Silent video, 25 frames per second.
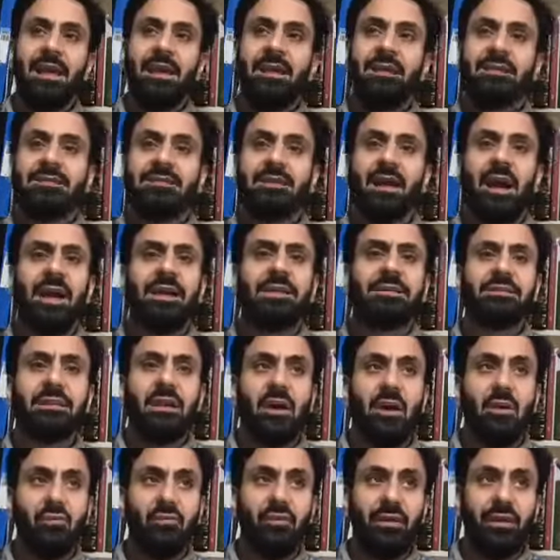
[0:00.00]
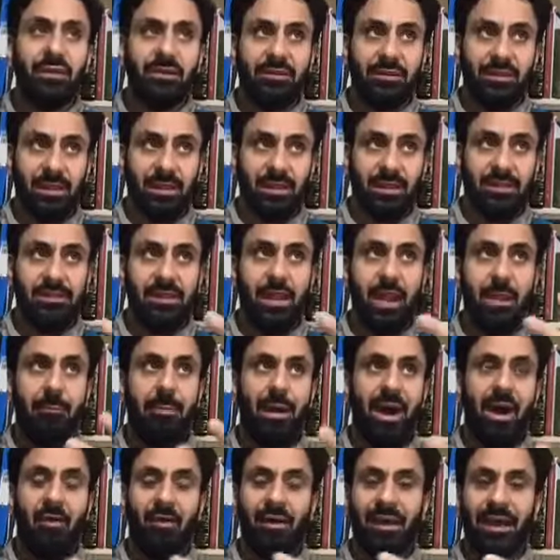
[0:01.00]
Science can't really tell us
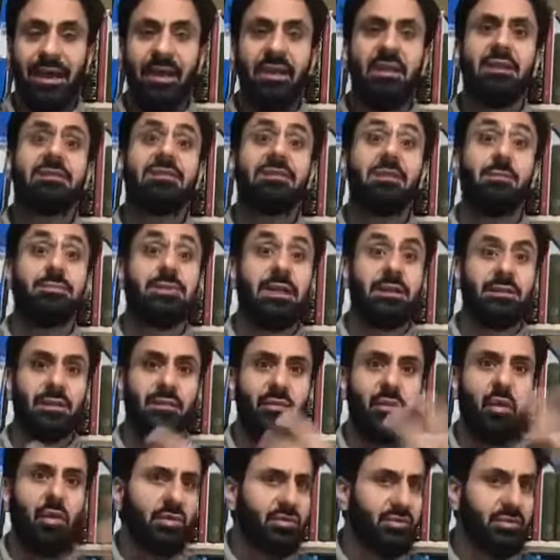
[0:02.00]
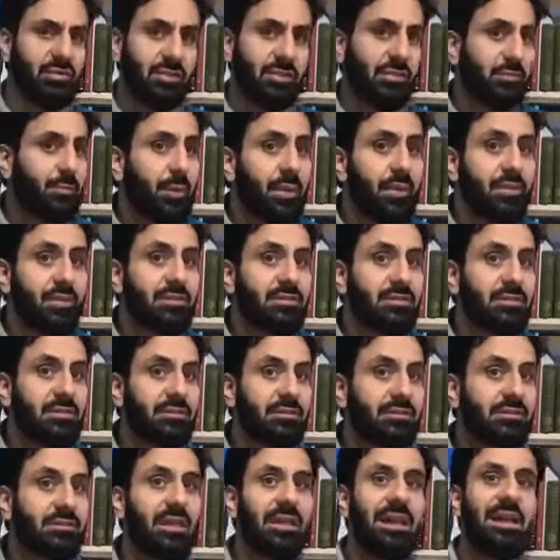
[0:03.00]
about inner subjective conscious
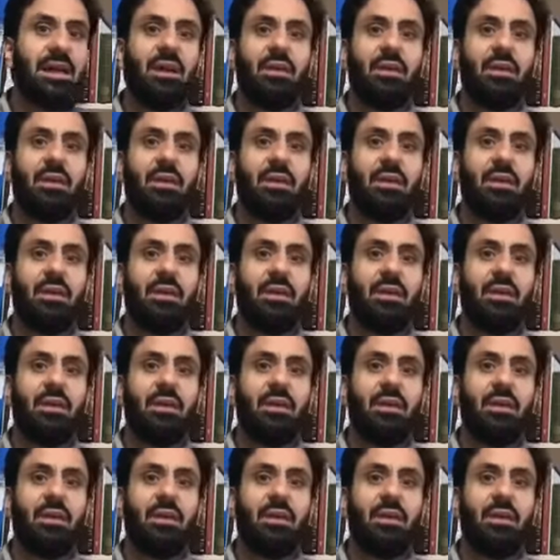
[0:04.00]
experiences.